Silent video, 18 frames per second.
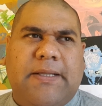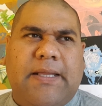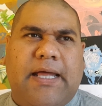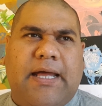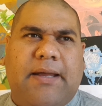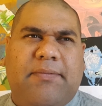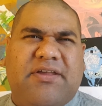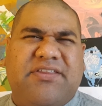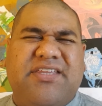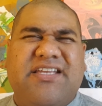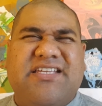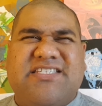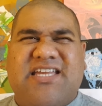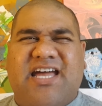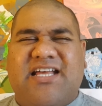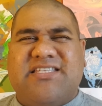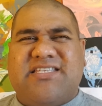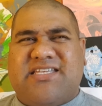I think
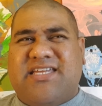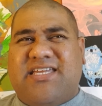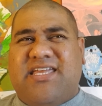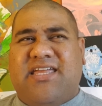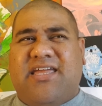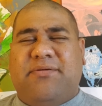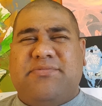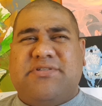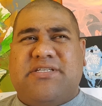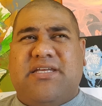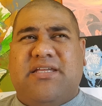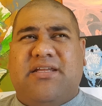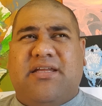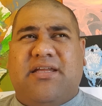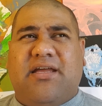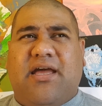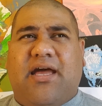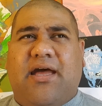Zahn's kicking game is
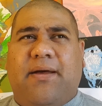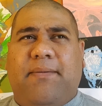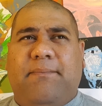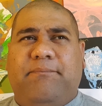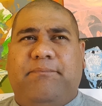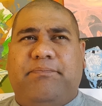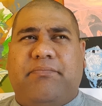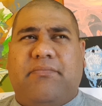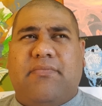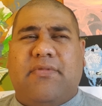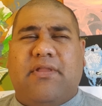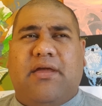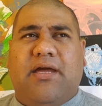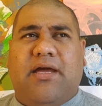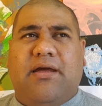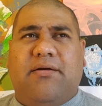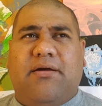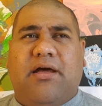getting
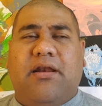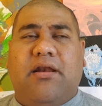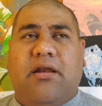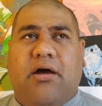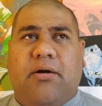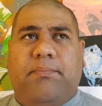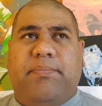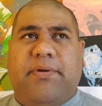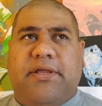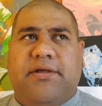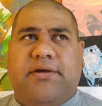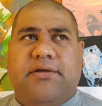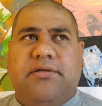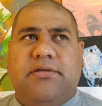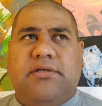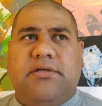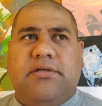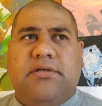a lot better.